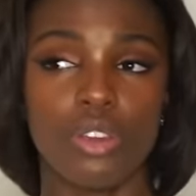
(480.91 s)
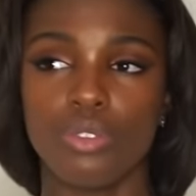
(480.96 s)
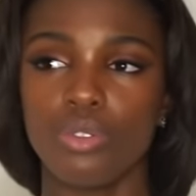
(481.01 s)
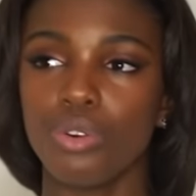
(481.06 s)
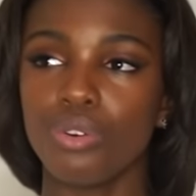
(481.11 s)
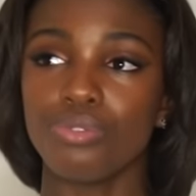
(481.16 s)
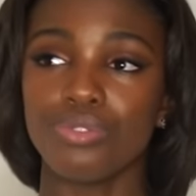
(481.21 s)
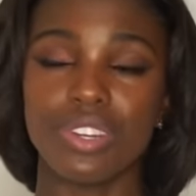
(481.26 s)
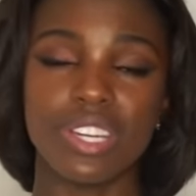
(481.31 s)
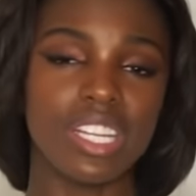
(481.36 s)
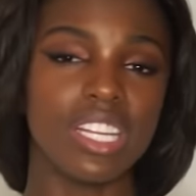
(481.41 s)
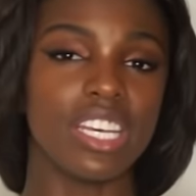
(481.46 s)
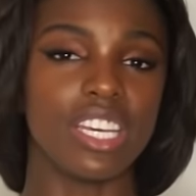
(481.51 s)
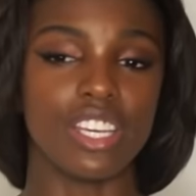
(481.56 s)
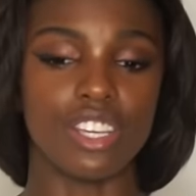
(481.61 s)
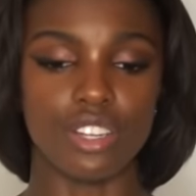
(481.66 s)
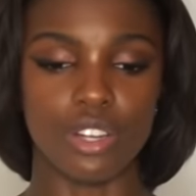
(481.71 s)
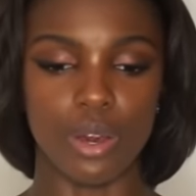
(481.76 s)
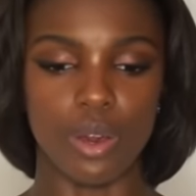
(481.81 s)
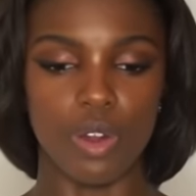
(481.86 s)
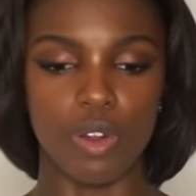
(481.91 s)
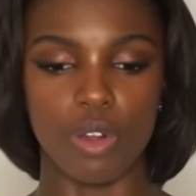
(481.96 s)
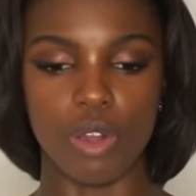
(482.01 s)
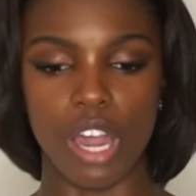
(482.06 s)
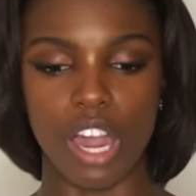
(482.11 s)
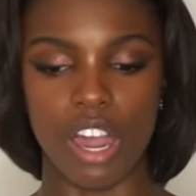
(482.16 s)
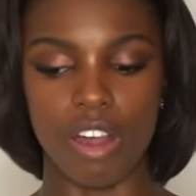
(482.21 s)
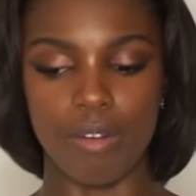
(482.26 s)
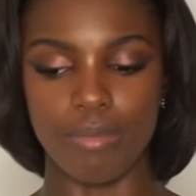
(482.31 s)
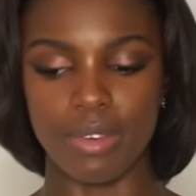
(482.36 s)
Not really, you know.
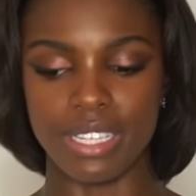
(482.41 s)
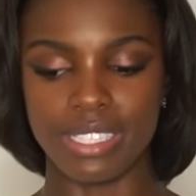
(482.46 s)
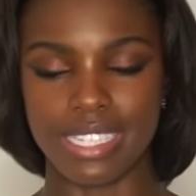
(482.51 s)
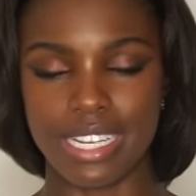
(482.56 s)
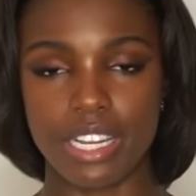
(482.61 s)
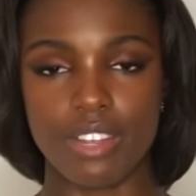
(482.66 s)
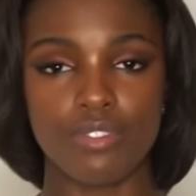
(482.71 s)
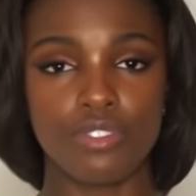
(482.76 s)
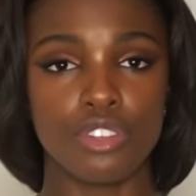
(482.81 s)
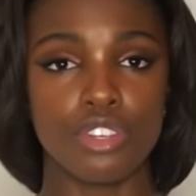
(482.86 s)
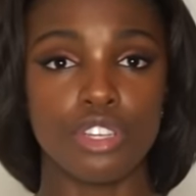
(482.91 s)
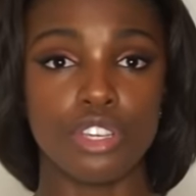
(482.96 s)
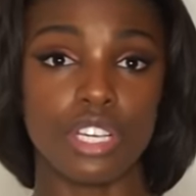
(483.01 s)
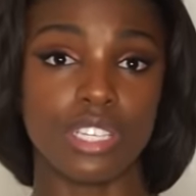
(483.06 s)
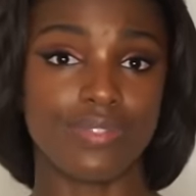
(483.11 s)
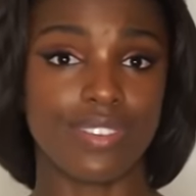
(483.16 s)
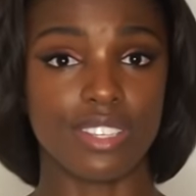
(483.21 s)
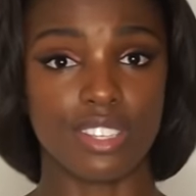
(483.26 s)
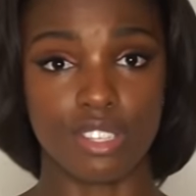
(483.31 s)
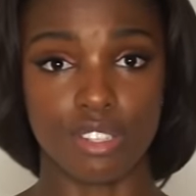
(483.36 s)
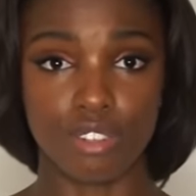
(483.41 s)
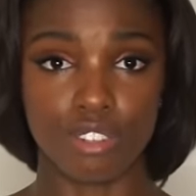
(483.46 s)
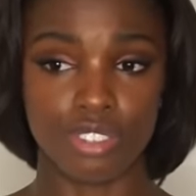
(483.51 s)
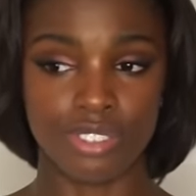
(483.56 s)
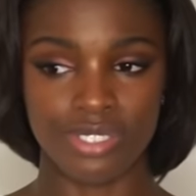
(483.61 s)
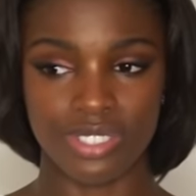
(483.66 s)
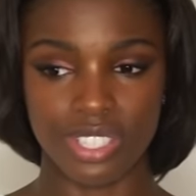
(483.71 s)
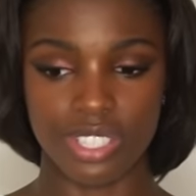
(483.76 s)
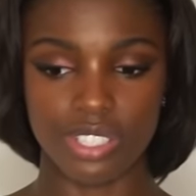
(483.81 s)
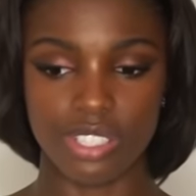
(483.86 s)
Um, instead of New Year's
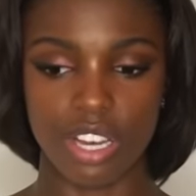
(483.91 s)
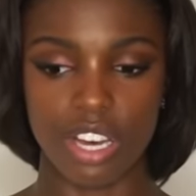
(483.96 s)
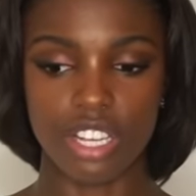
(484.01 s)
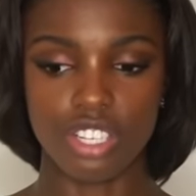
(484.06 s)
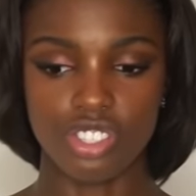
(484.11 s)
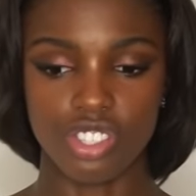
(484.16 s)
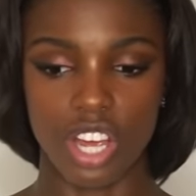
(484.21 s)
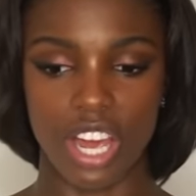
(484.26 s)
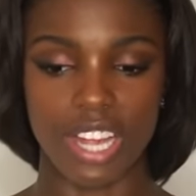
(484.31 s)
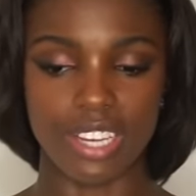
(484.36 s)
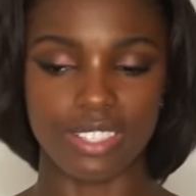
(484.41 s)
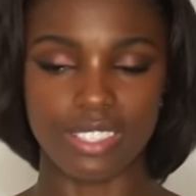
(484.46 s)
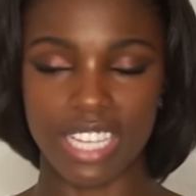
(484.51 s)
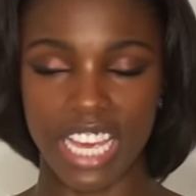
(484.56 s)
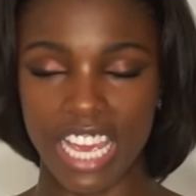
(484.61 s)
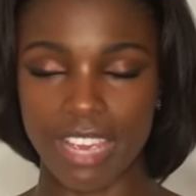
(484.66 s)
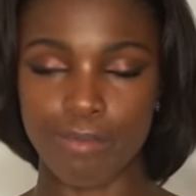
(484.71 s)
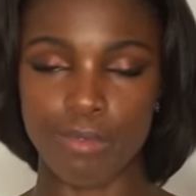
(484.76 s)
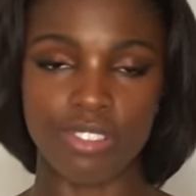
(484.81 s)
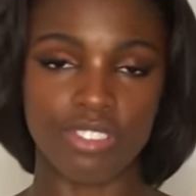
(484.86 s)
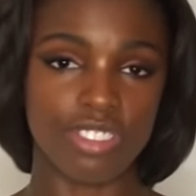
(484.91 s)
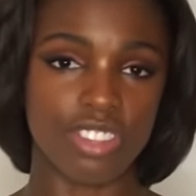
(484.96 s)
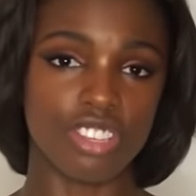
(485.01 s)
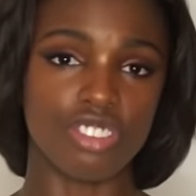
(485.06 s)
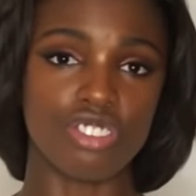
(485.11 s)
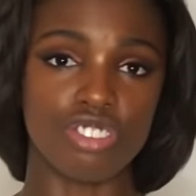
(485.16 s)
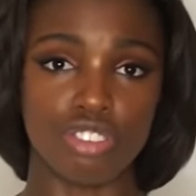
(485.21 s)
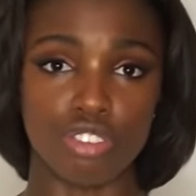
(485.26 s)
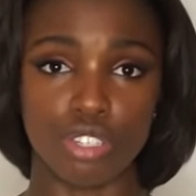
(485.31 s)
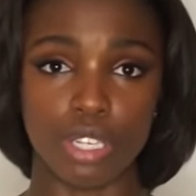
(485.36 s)
resolutions as such, I just came into
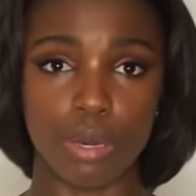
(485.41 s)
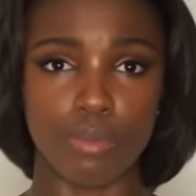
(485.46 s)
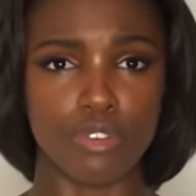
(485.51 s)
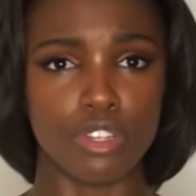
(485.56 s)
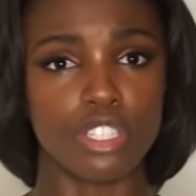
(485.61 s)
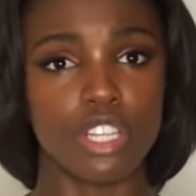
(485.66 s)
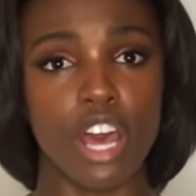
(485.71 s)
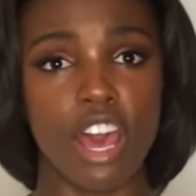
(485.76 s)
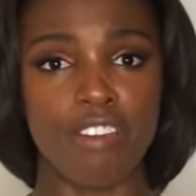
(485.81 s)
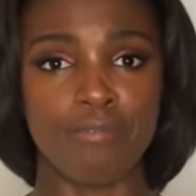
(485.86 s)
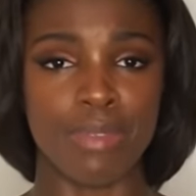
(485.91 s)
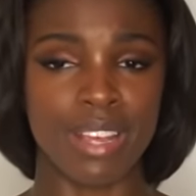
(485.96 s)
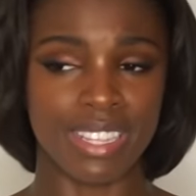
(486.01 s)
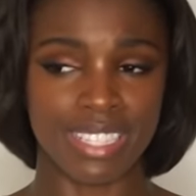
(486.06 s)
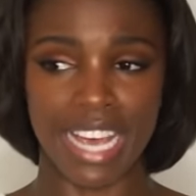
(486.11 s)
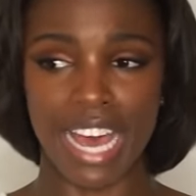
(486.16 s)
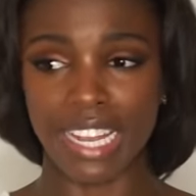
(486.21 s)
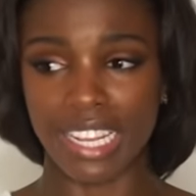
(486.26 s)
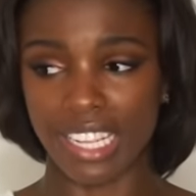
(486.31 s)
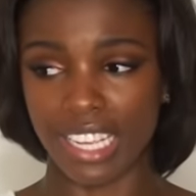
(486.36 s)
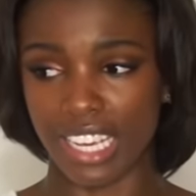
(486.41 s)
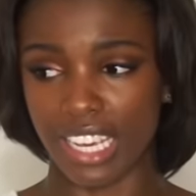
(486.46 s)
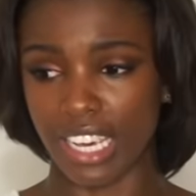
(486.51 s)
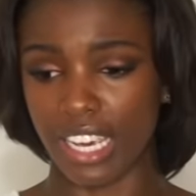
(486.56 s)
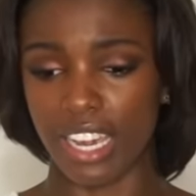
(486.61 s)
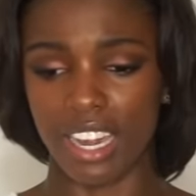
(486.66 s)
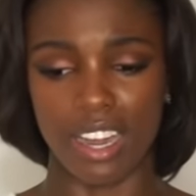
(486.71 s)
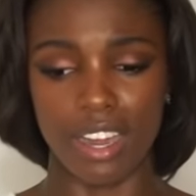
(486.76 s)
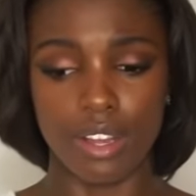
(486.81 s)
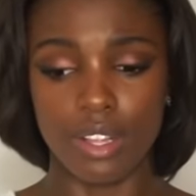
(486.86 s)
this new year with a certain mentality.